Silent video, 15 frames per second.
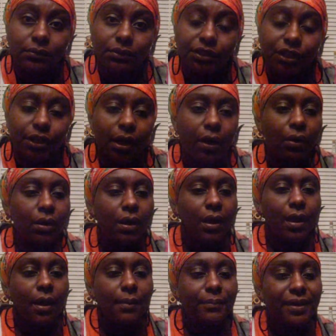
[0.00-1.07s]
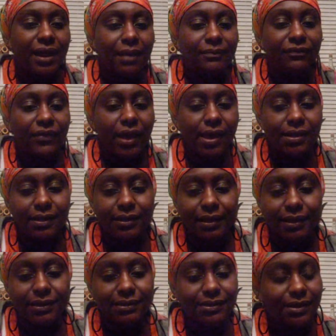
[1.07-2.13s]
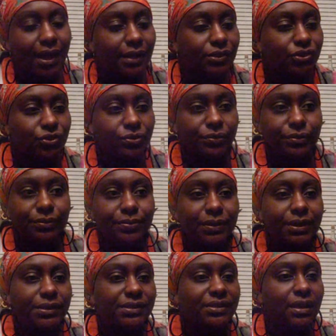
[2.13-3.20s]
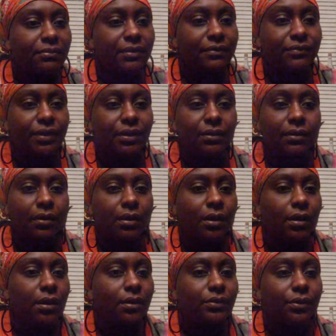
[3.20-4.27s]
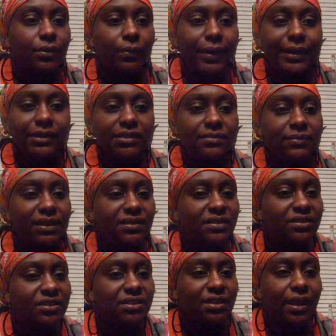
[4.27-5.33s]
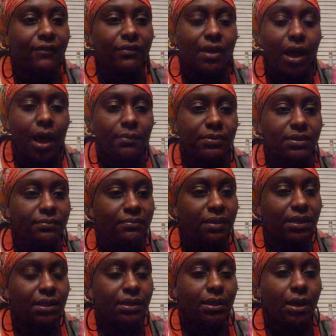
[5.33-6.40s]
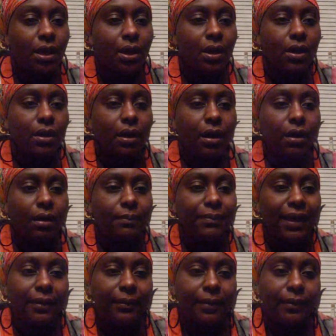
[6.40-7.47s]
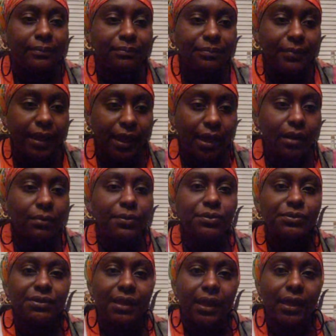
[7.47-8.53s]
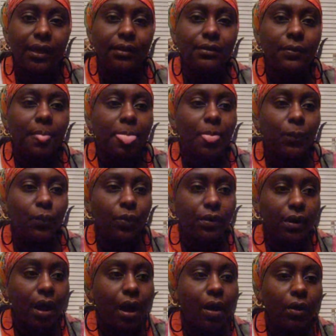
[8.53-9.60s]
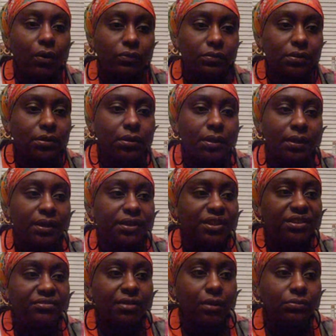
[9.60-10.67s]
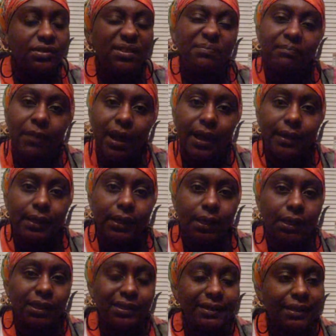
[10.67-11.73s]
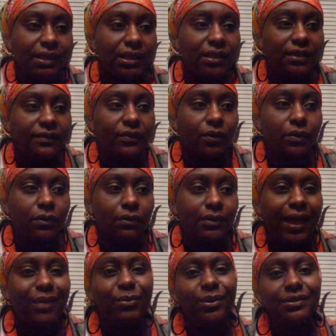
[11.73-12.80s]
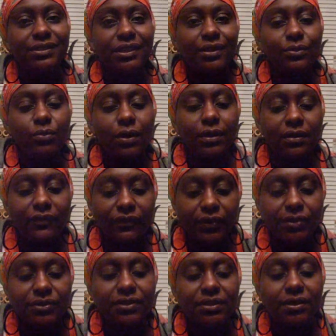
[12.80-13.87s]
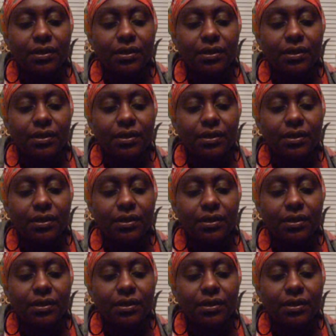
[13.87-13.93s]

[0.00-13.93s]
you know. But I'm finding that it's not true, because some of the greatest messages have come to me by animals that were called, you know, demonic and evil. I want to tell you one of the first